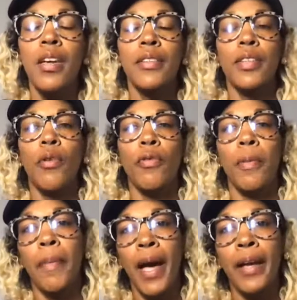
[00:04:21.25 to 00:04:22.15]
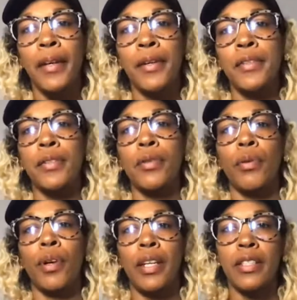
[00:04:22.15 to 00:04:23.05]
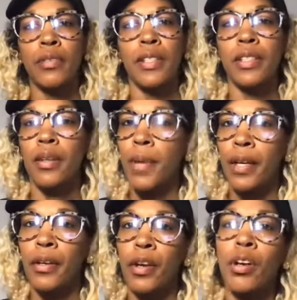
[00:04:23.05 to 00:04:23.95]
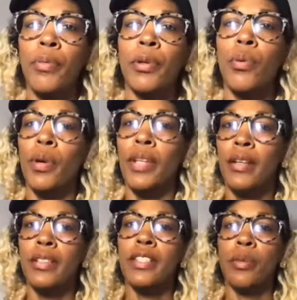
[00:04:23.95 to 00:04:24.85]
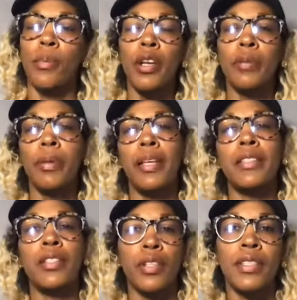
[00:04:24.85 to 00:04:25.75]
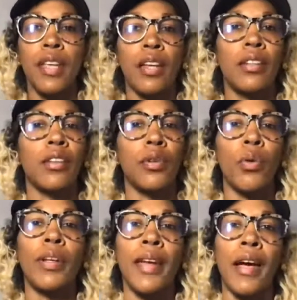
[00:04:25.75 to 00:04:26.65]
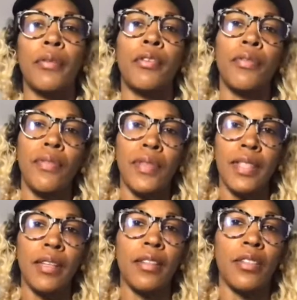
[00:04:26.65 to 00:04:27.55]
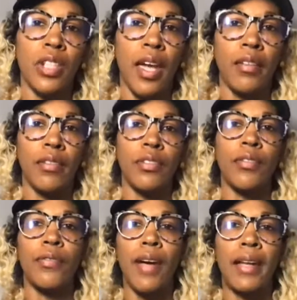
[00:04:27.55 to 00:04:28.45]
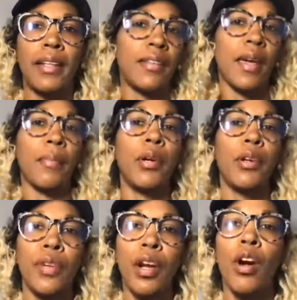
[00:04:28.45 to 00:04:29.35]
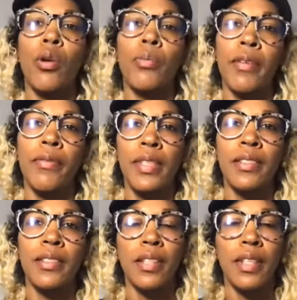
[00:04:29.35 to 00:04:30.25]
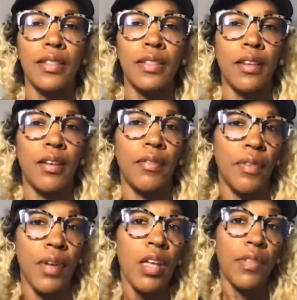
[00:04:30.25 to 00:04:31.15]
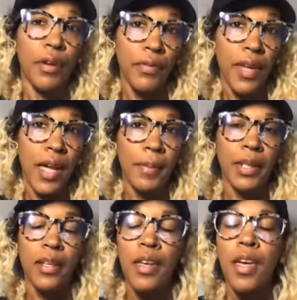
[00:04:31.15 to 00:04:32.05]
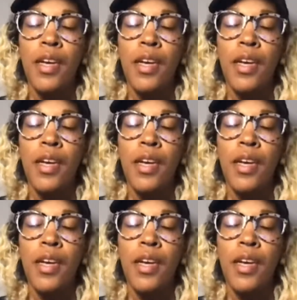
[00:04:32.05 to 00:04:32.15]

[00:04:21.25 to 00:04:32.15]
So for buyers who are interested in buying a home, they're going out into the marketplace. They're excited. They're going out and they're seeing the challenge of finding that perfect home that fits the needs of their family.